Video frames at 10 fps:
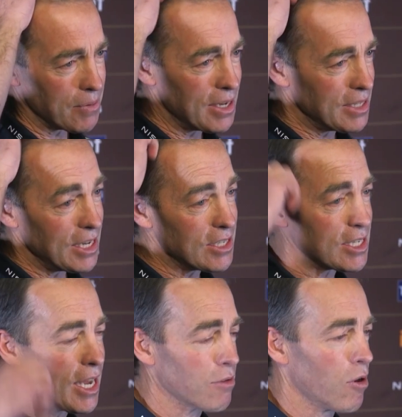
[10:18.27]
here's
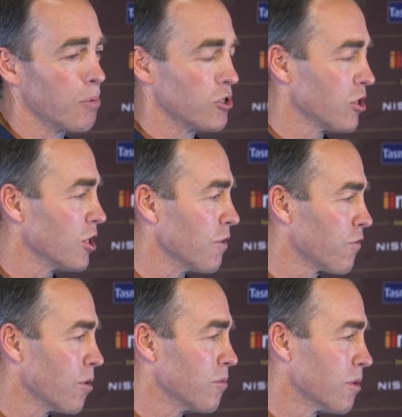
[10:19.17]
another opportunity
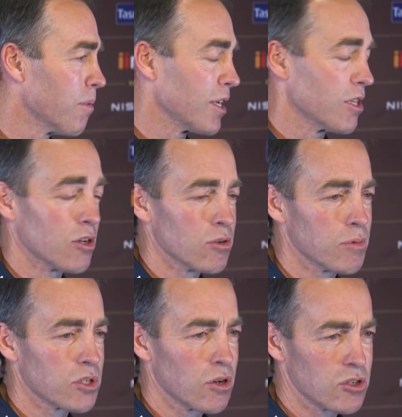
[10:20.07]
for him to make an
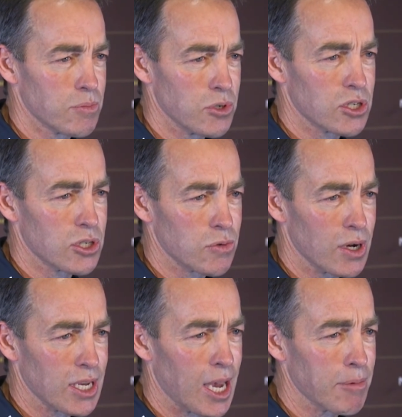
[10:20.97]
enormous contribution to
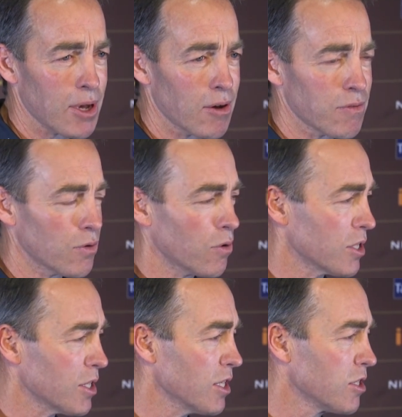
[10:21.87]
our game going forward.
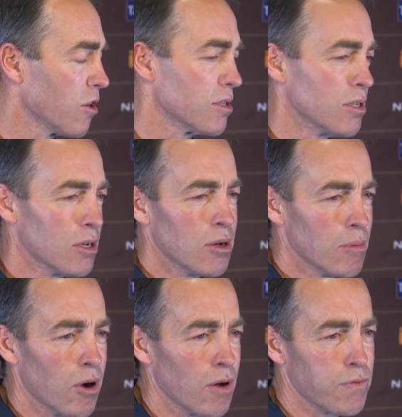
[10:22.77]
And he's got
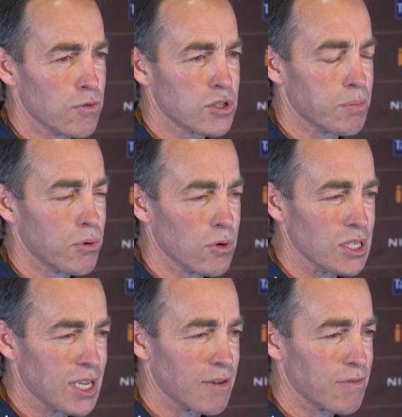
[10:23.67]
my full support.
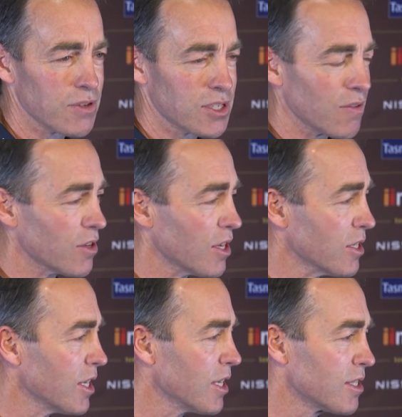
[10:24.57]
He's had it for 17
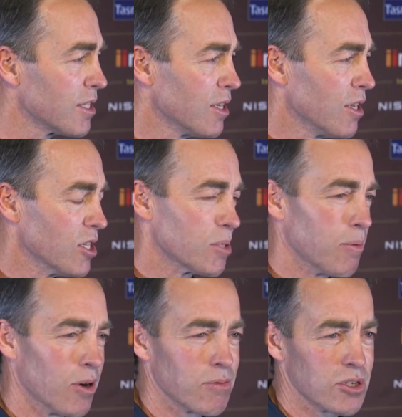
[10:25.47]
years,
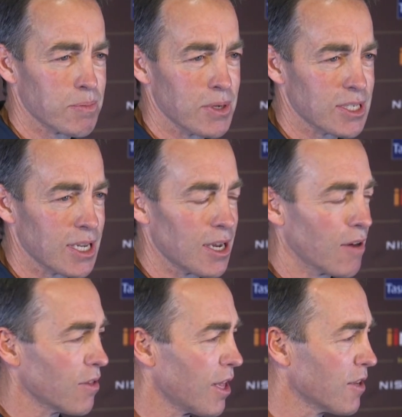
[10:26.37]
despite what's been said
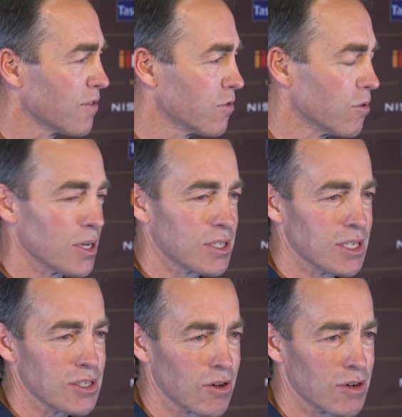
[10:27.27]
over the last 4 weeks.
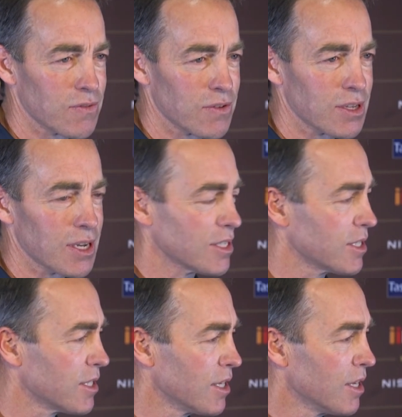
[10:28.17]
He's got it for the
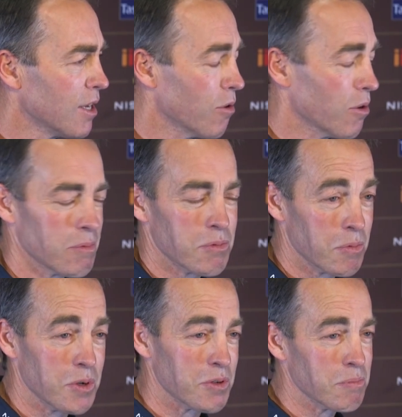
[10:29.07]
next, or
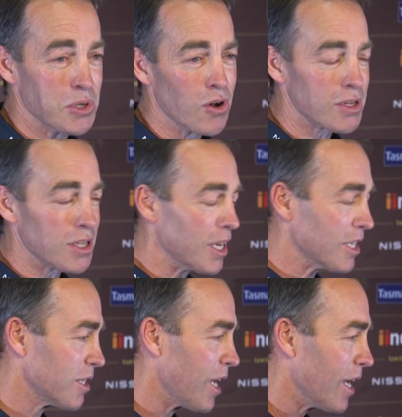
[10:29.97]
beyond the
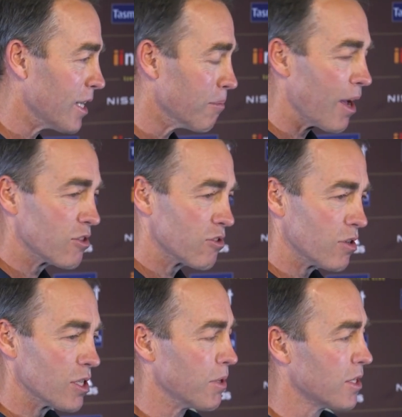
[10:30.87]
next 18 months,
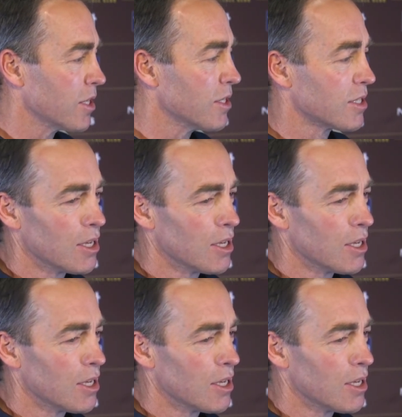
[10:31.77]
really, because